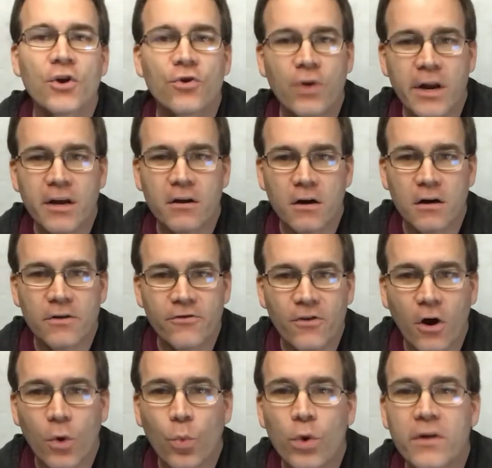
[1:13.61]
Credit cards
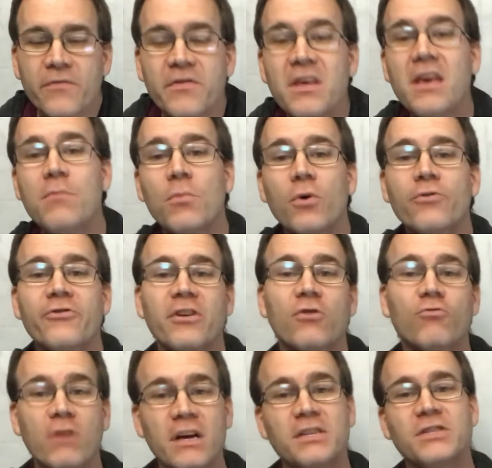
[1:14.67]
are one of the most
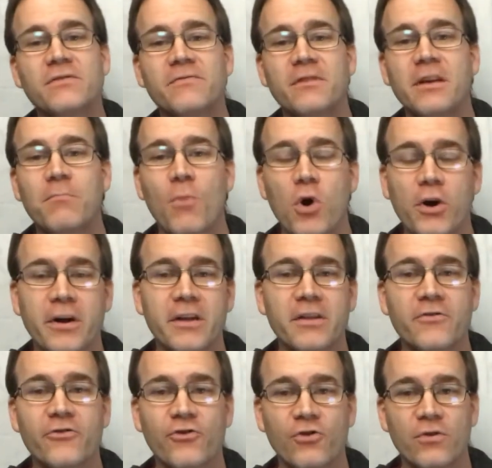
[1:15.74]
aggressively
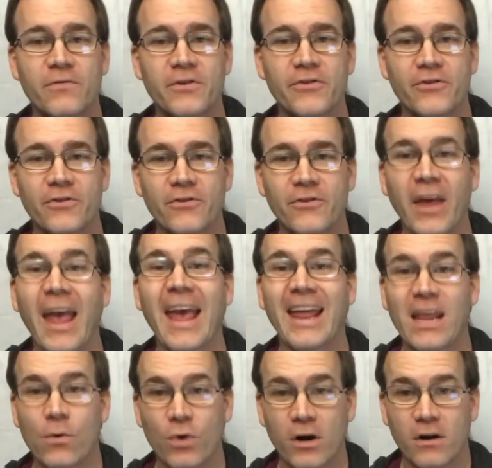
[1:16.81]
marketed services
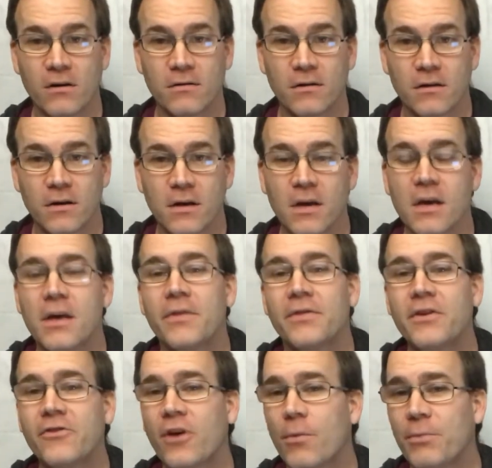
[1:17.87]
anywhere.
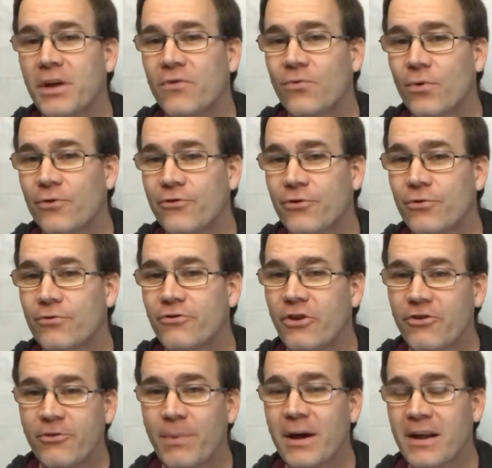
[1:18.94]
These companies will do
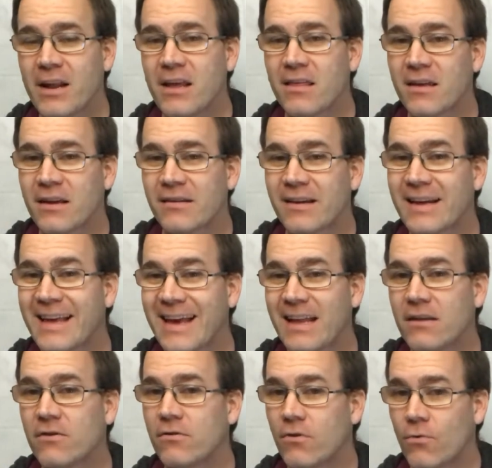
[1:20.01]
just about anything to
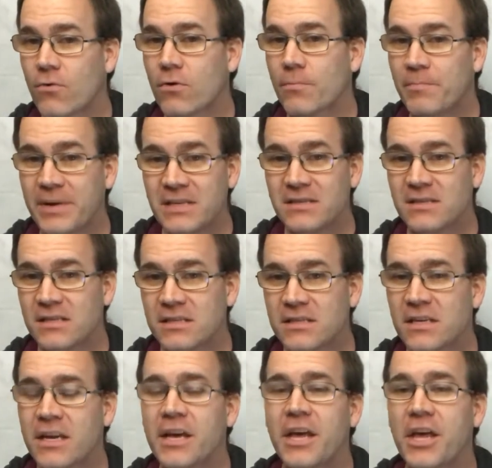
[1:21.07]
get your
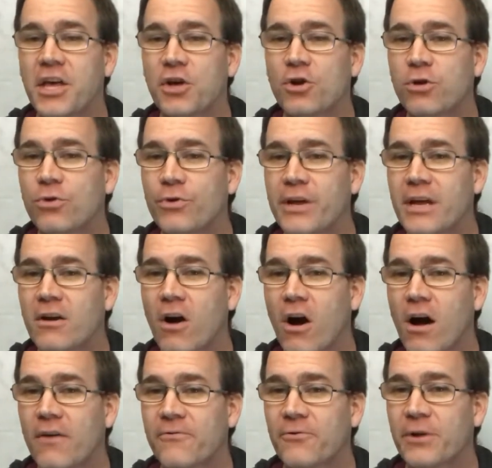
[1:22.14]
business, including
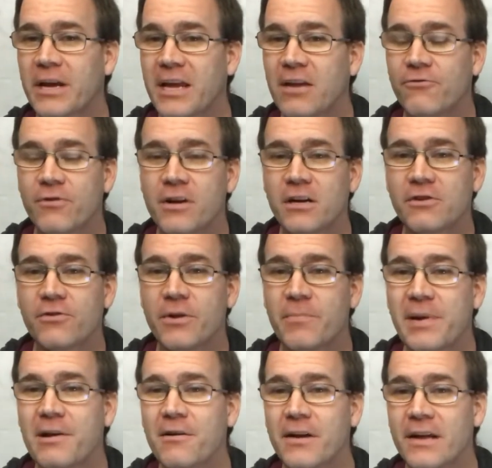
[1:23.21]
offering introductory
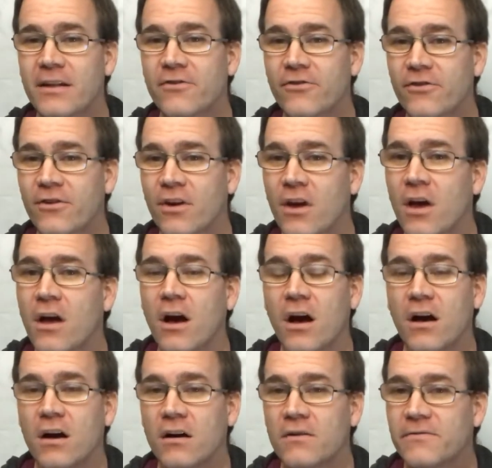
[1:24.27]
periods
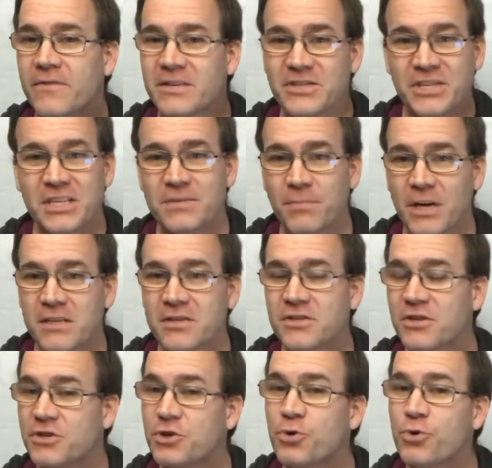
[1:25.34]
of 6 months
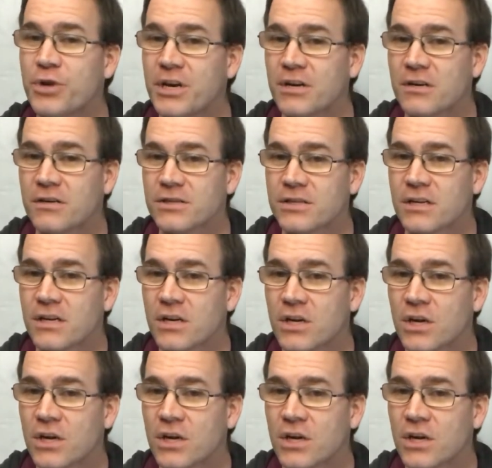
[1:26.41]
to 2 years